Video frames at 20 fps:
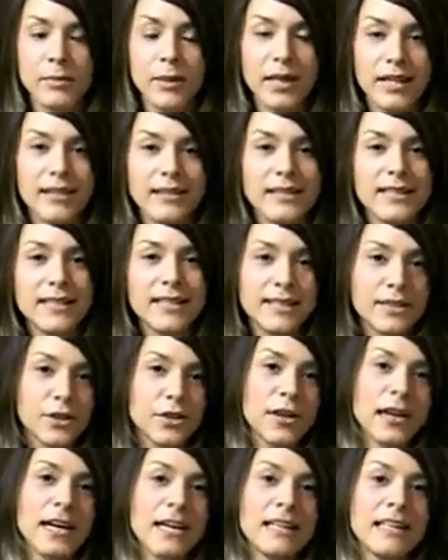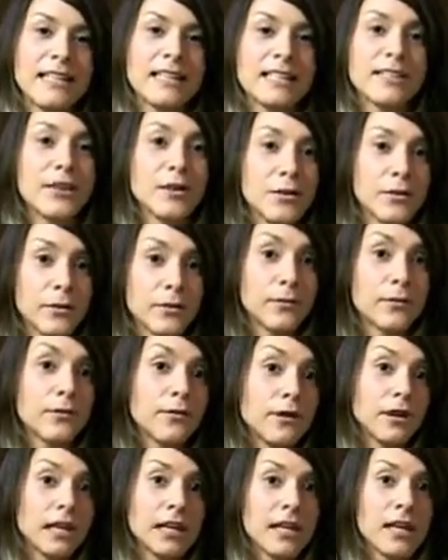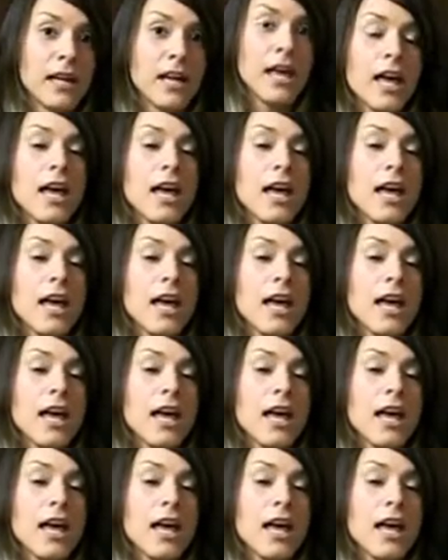because this grain is gluten-free.